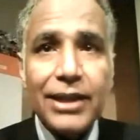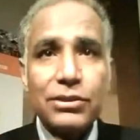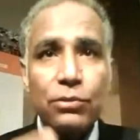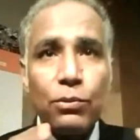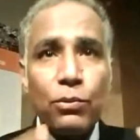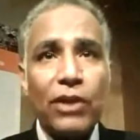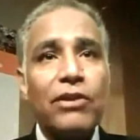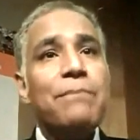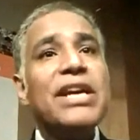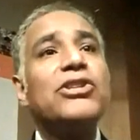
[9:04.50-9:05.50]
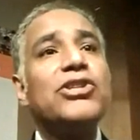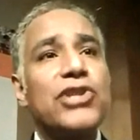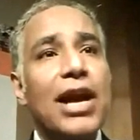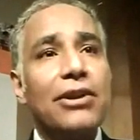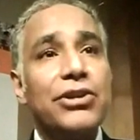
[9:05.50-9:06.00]
is one of the biggest
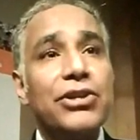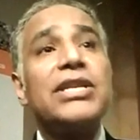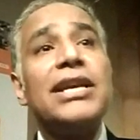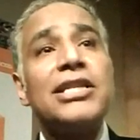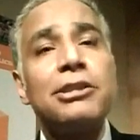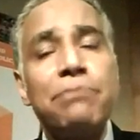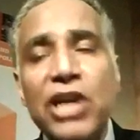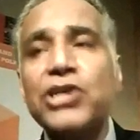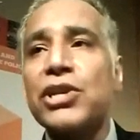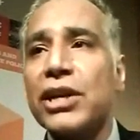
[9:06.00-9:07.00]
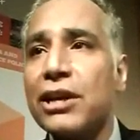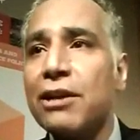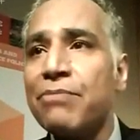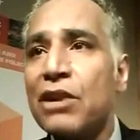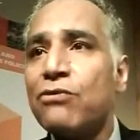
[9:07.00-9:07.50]
challenges,
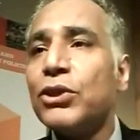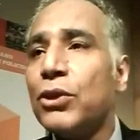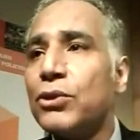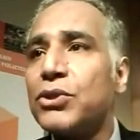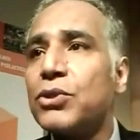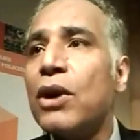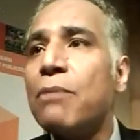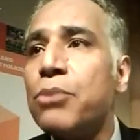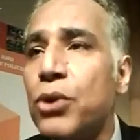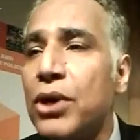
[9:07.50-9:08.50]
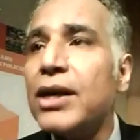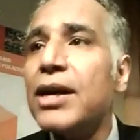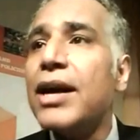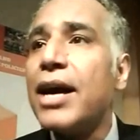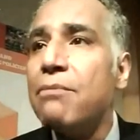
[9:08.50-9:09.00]
especially for those who are poor
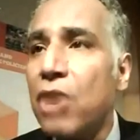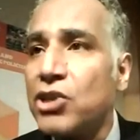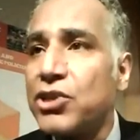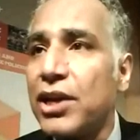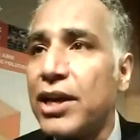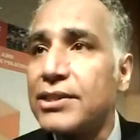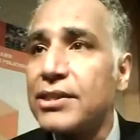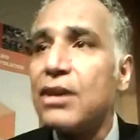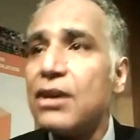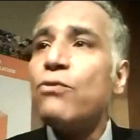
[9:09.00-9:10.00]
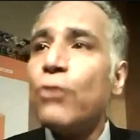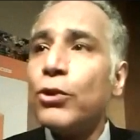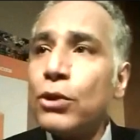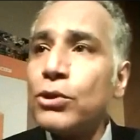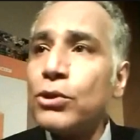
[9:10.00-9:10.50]
and marginalized,
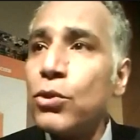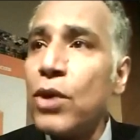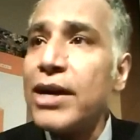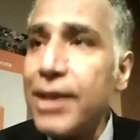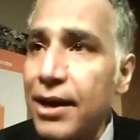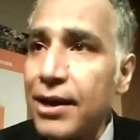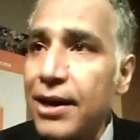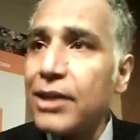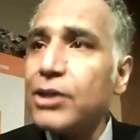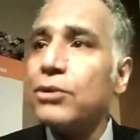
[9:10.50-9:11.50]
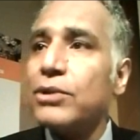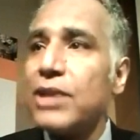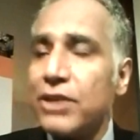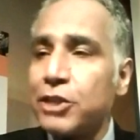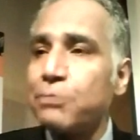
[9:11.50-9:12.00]
for those who are young and don't
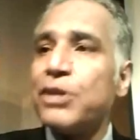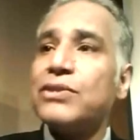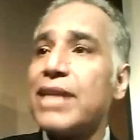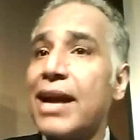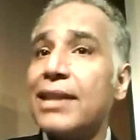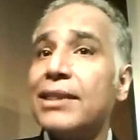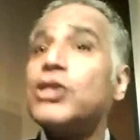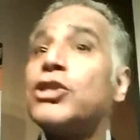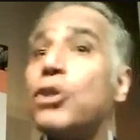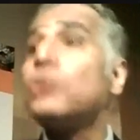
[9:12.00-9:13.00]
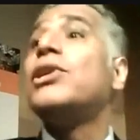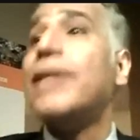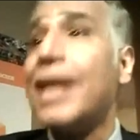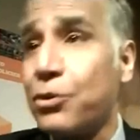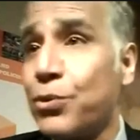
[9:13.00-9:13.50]
have the experience and the
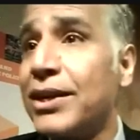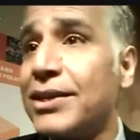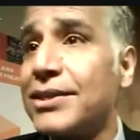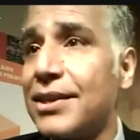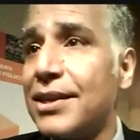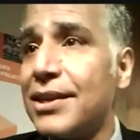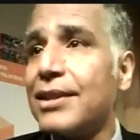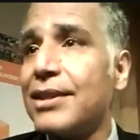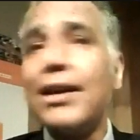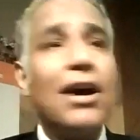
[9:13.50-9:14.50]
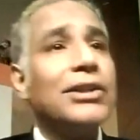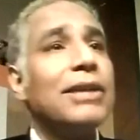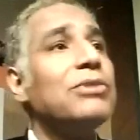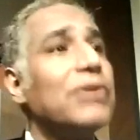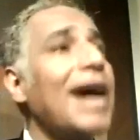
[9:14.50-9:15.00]
social networks that allow
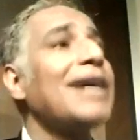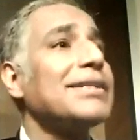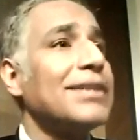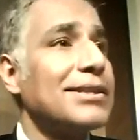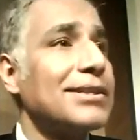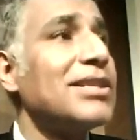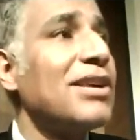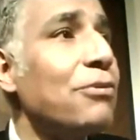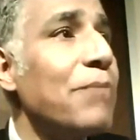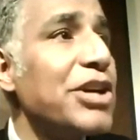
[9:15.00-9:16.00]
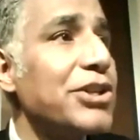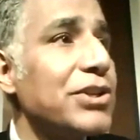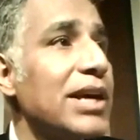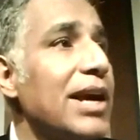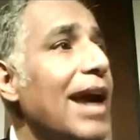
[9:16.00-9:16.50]
them to access this
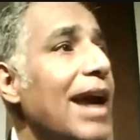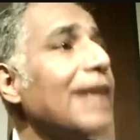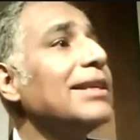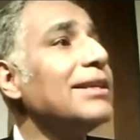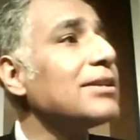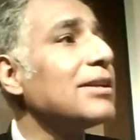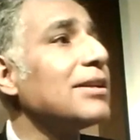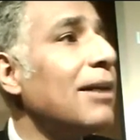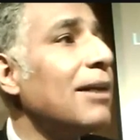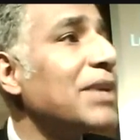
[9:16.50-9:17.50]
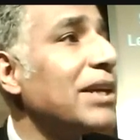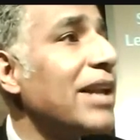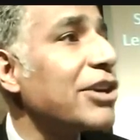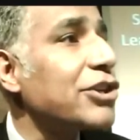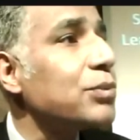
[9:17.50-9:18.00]
information and these
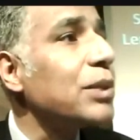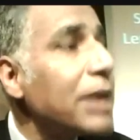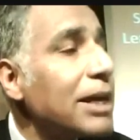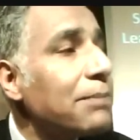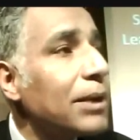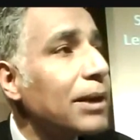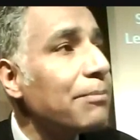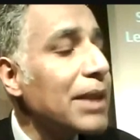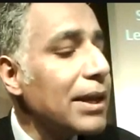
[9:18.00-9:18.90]
connections with people.